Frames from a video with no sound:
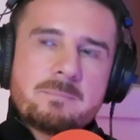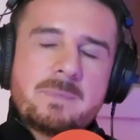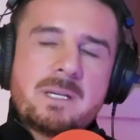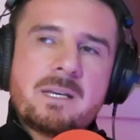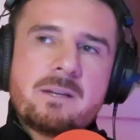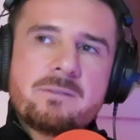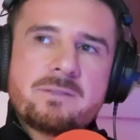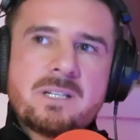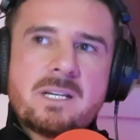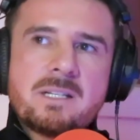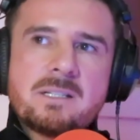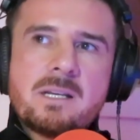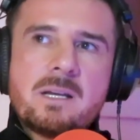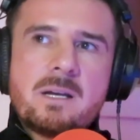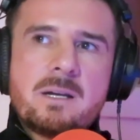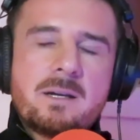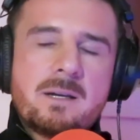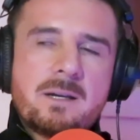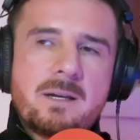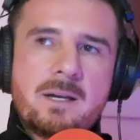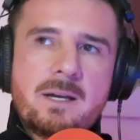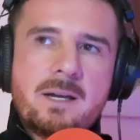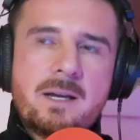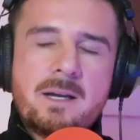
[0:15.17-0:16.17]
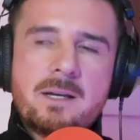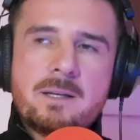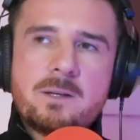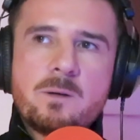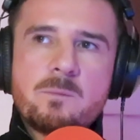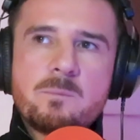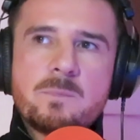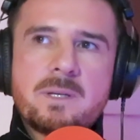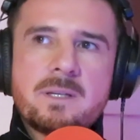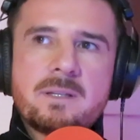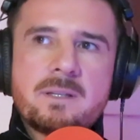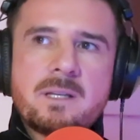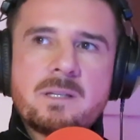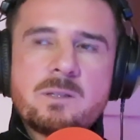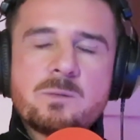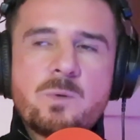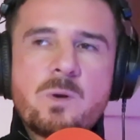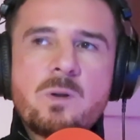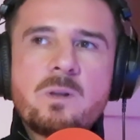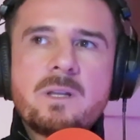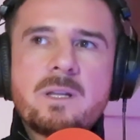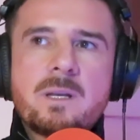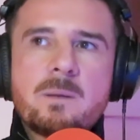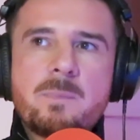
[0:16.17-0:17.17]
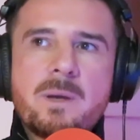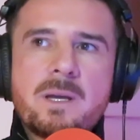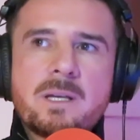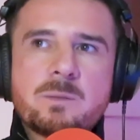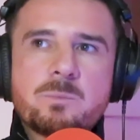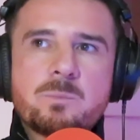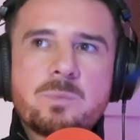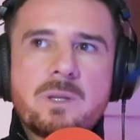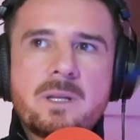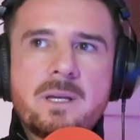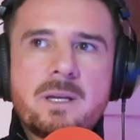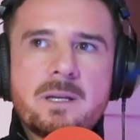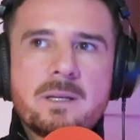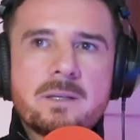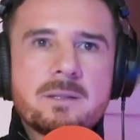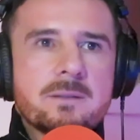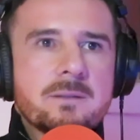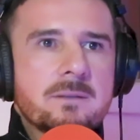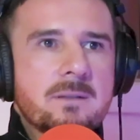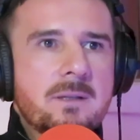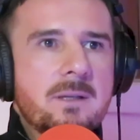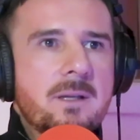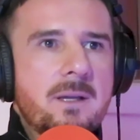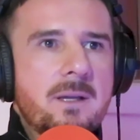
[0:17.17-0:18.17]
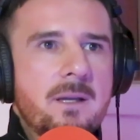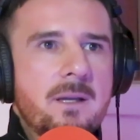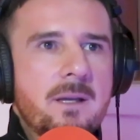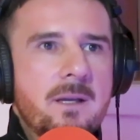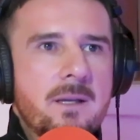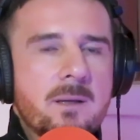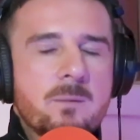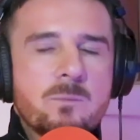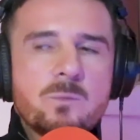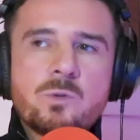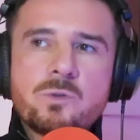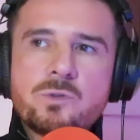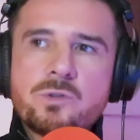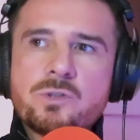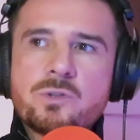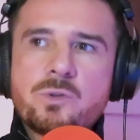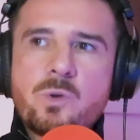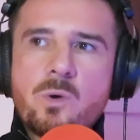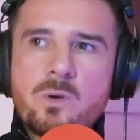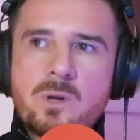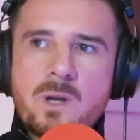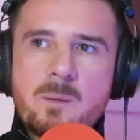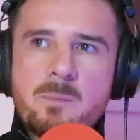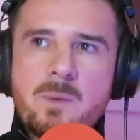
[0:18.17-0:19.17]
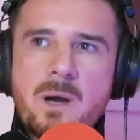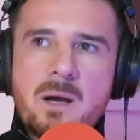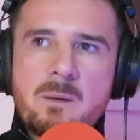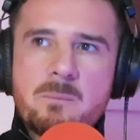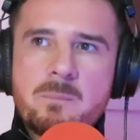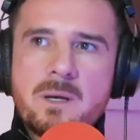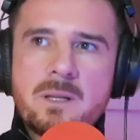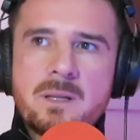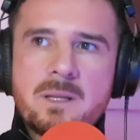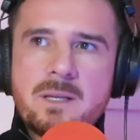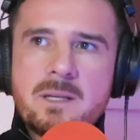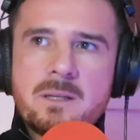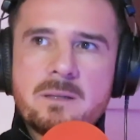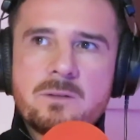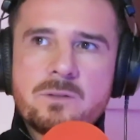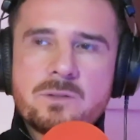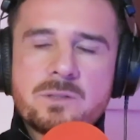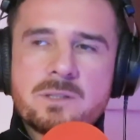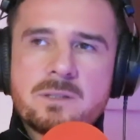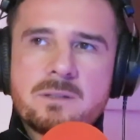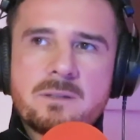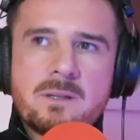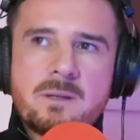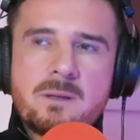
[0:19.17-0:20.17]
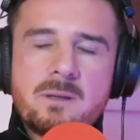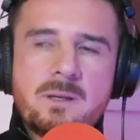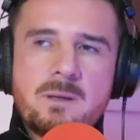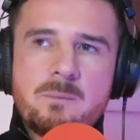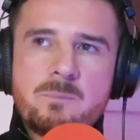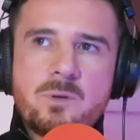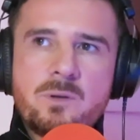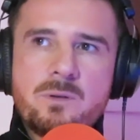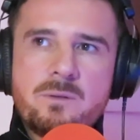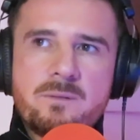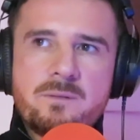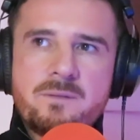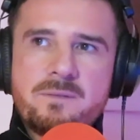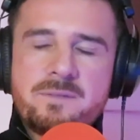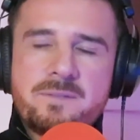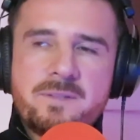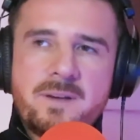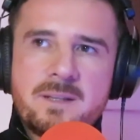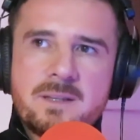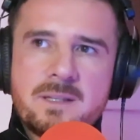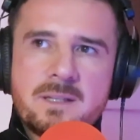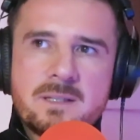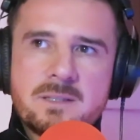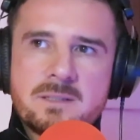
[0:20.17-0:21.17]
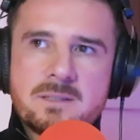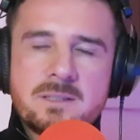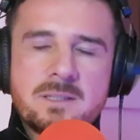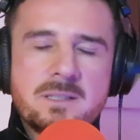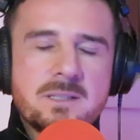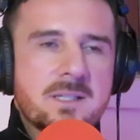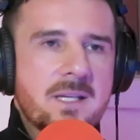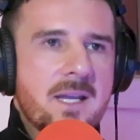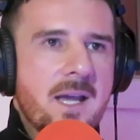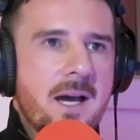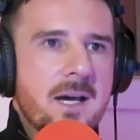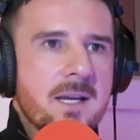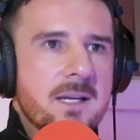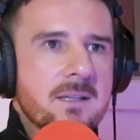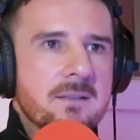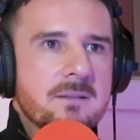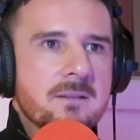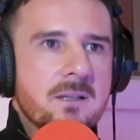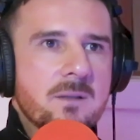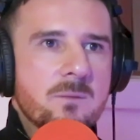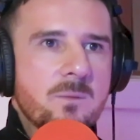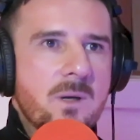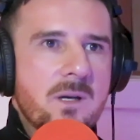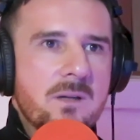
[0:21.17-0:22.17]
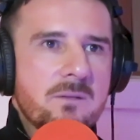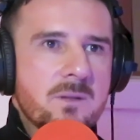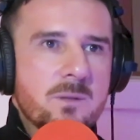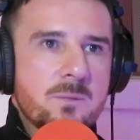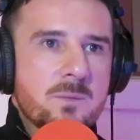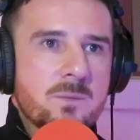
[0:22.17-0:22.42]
I mean, I've said it a, a number of times, probably the best players, and I'm not just talking about ability, just about fitness, his character, whatever,